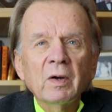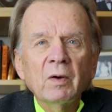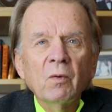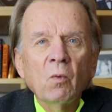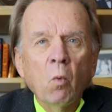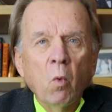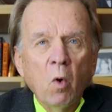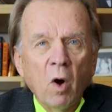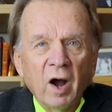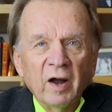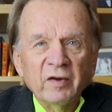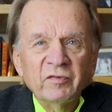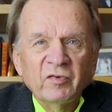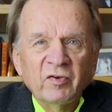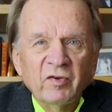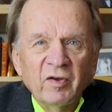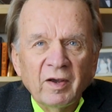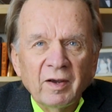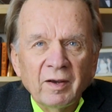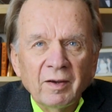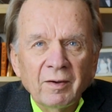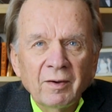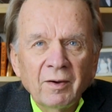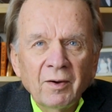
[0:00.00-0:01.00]

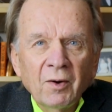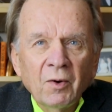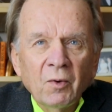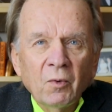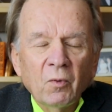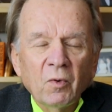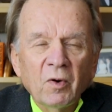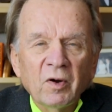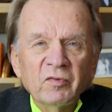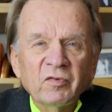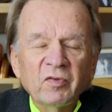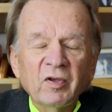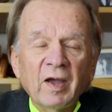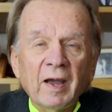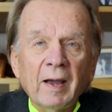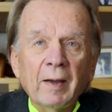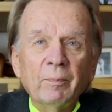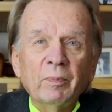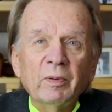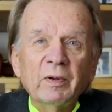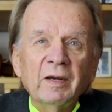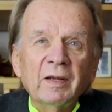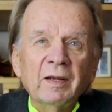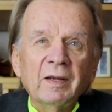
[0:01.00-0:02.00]
watching what's
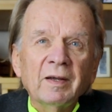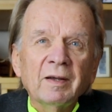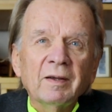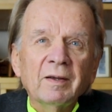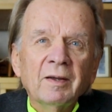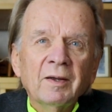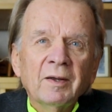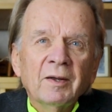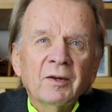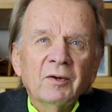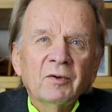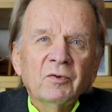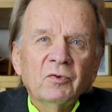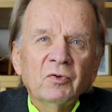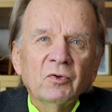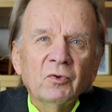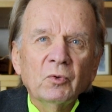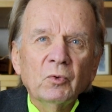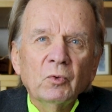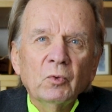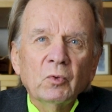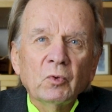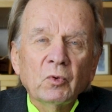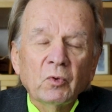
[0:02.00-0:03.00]
happening
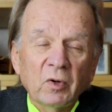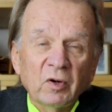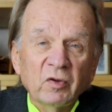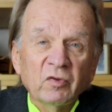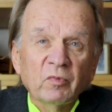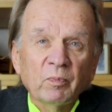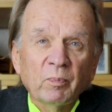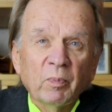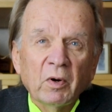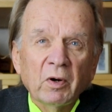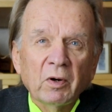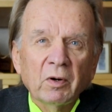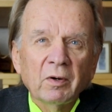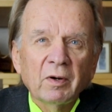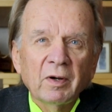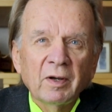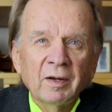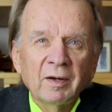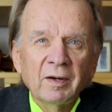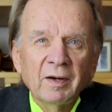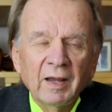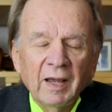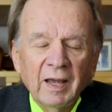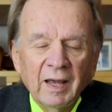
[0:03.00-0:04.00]
to crispr
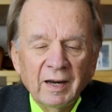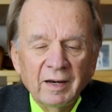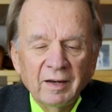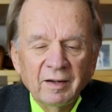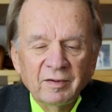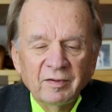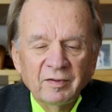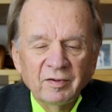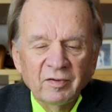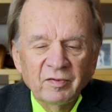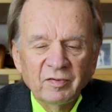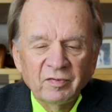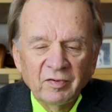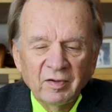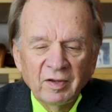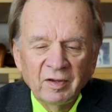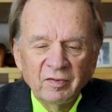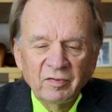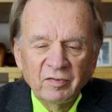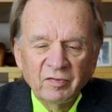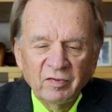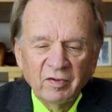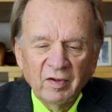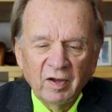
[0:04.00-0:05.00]
and Editas
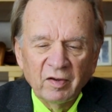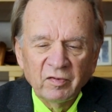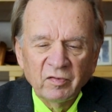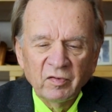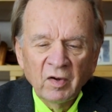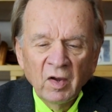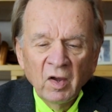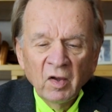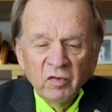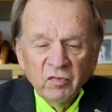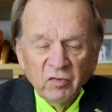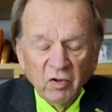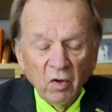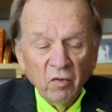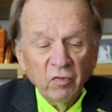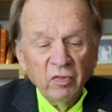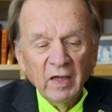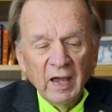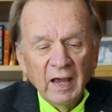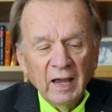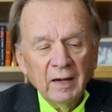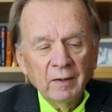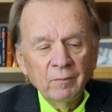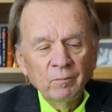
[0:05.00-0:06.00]
and such so
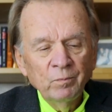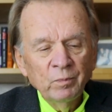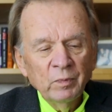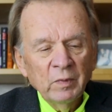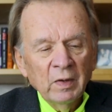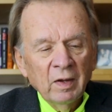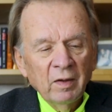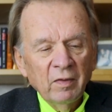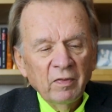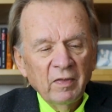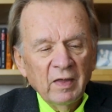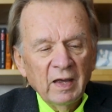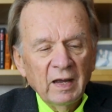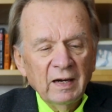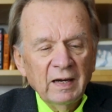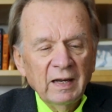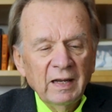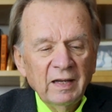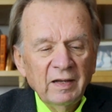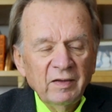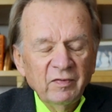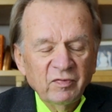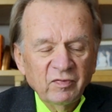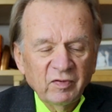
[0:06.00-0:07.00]
then then
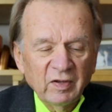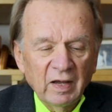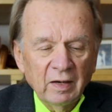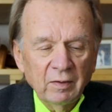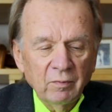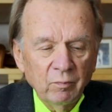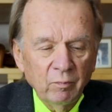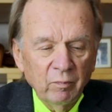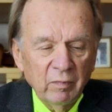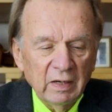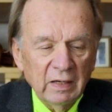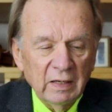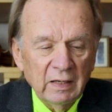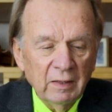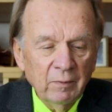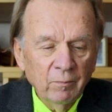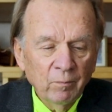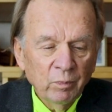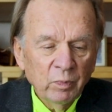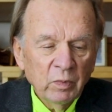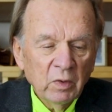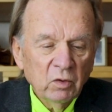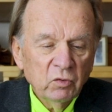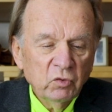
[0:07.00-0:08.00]
he sent
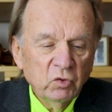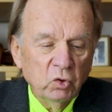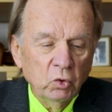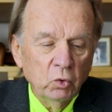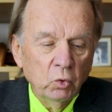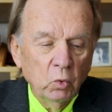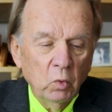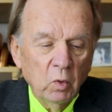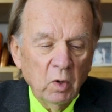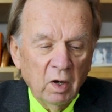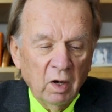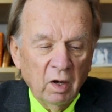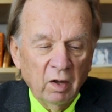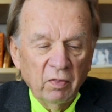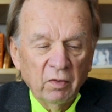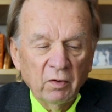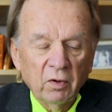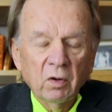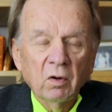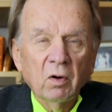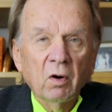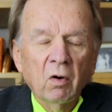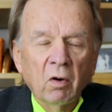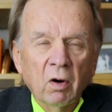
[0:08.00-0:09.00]
me to
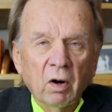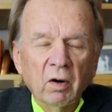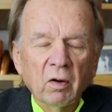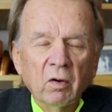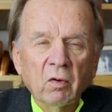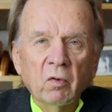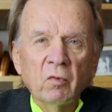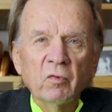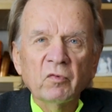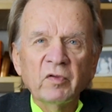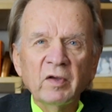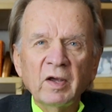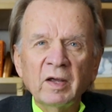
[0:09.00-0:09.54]
other articles.